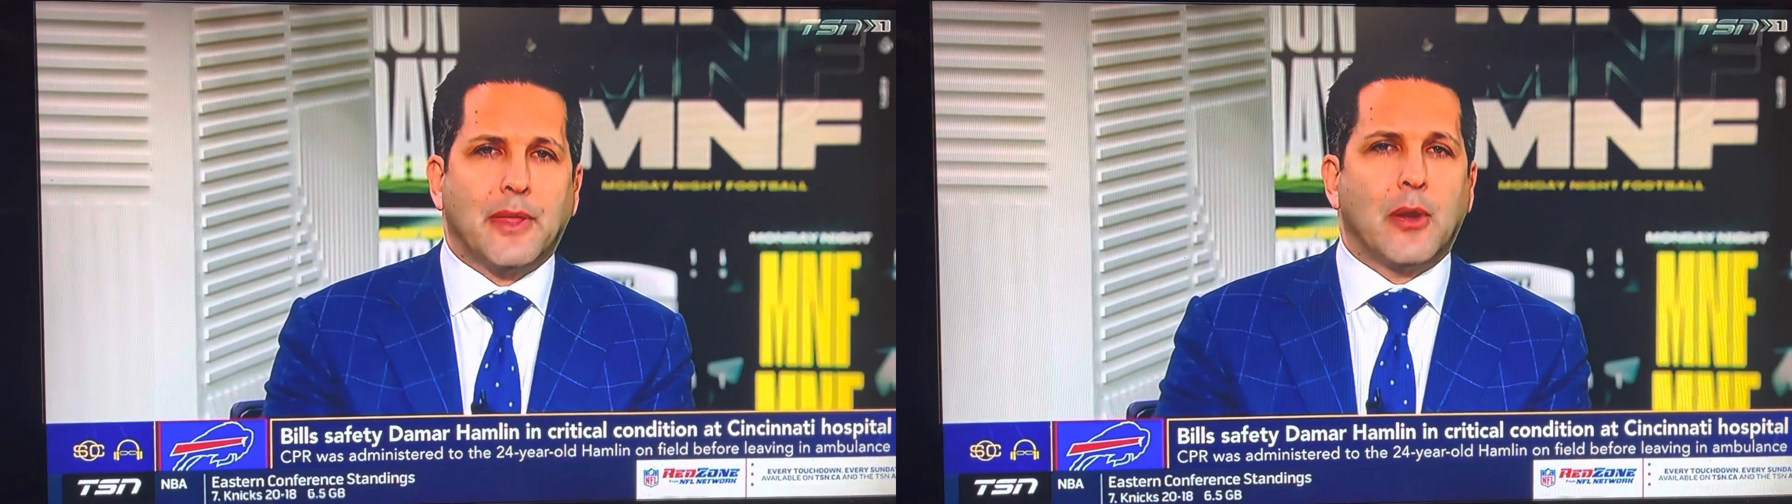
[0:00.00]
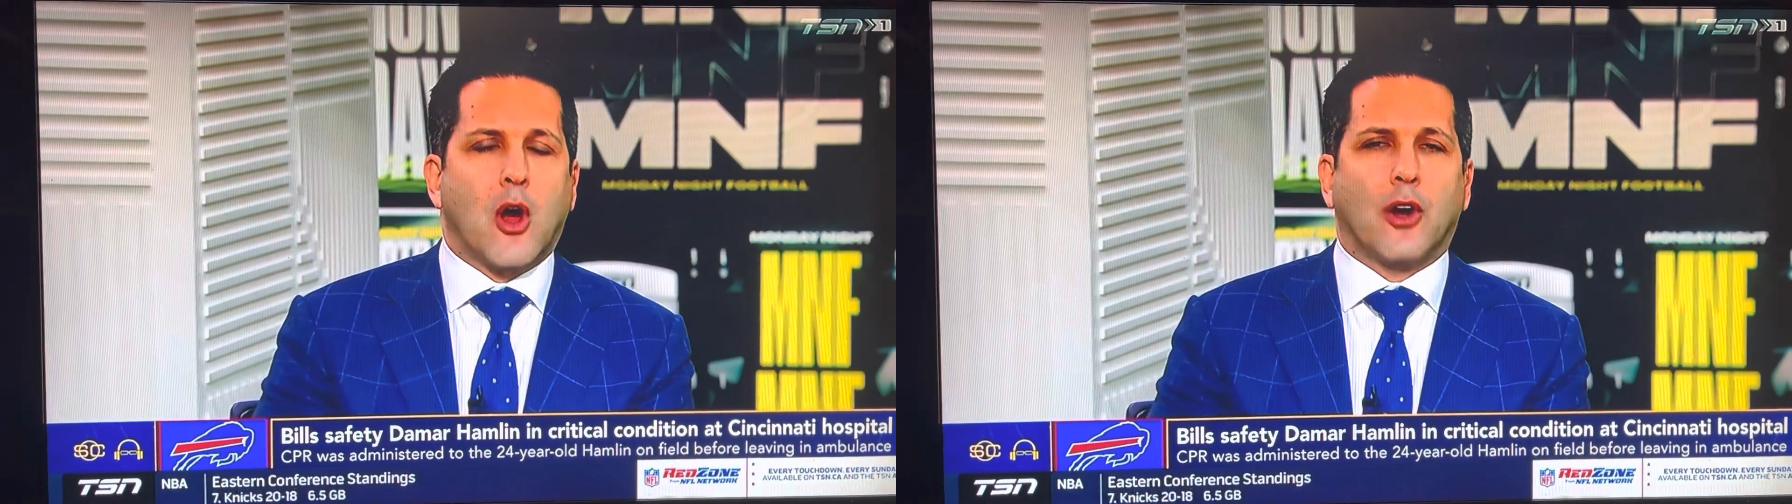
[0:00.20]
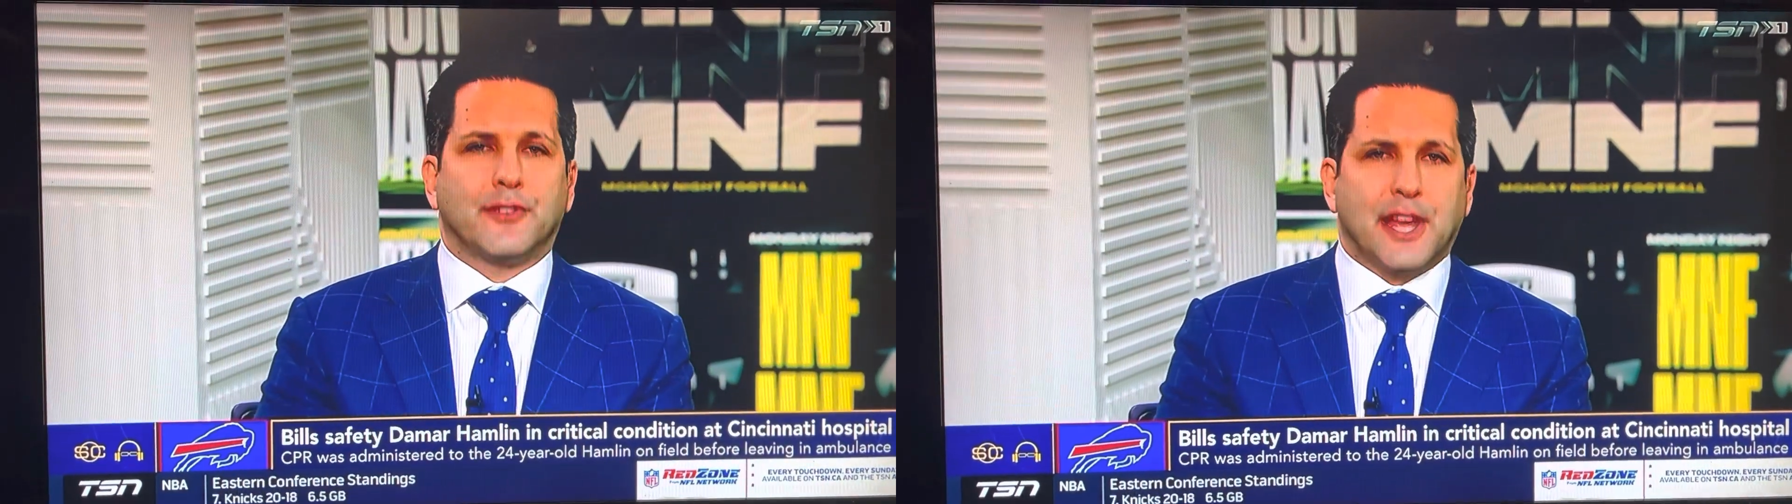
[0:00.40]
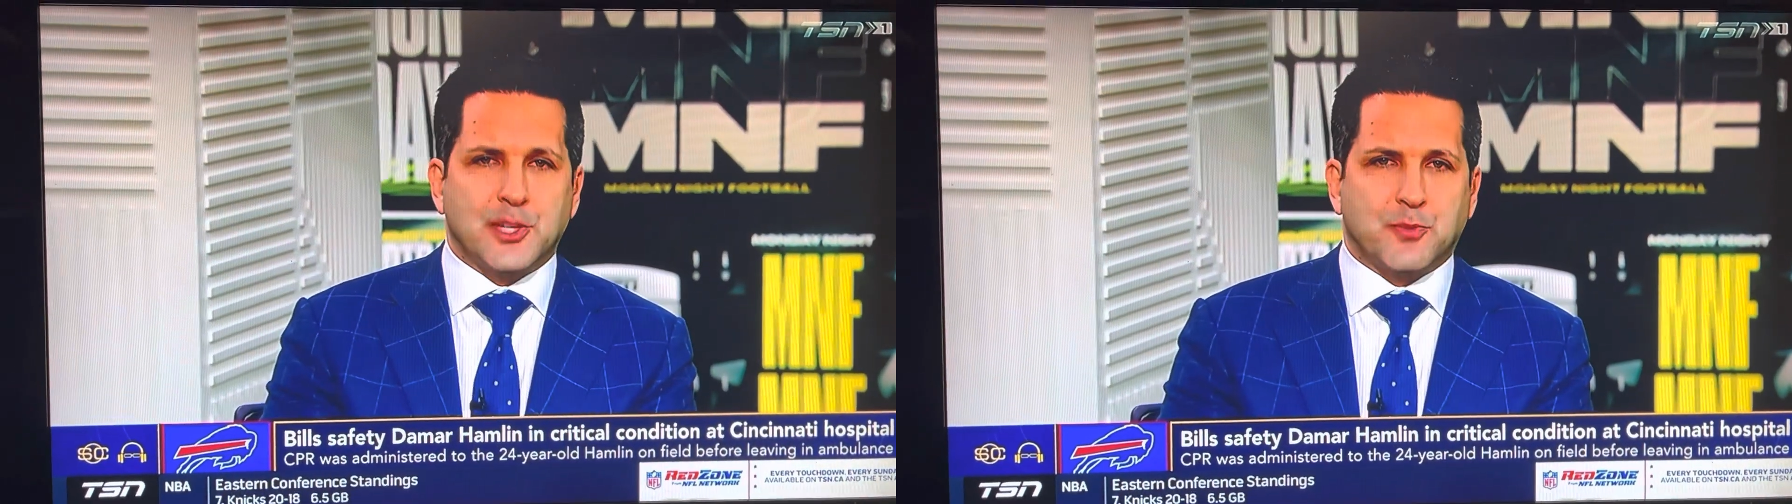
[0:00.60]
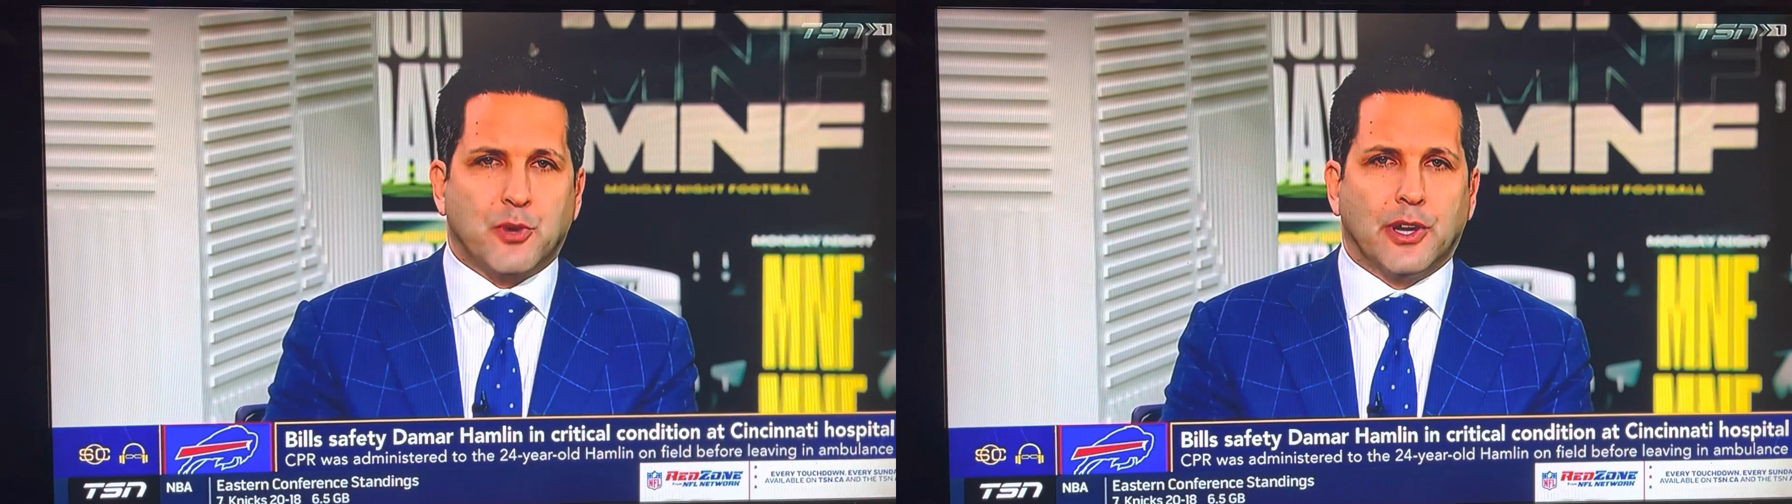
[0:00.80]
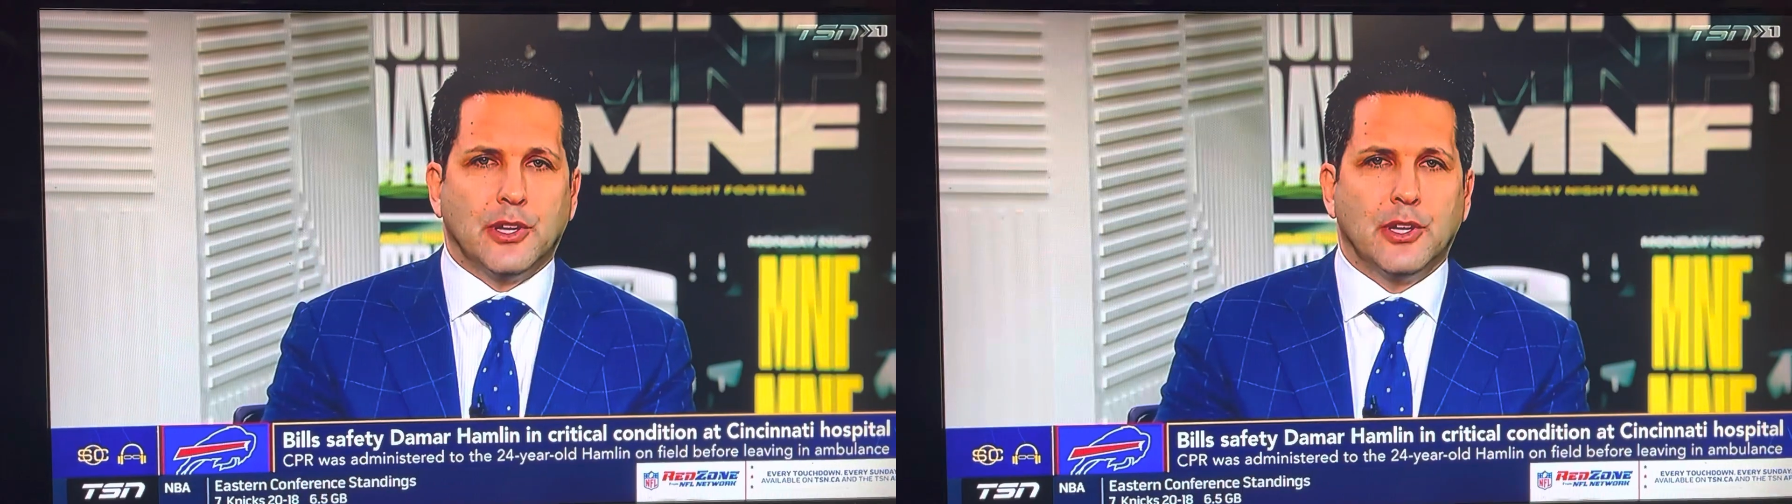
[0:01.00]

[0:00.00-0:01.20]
They are desperate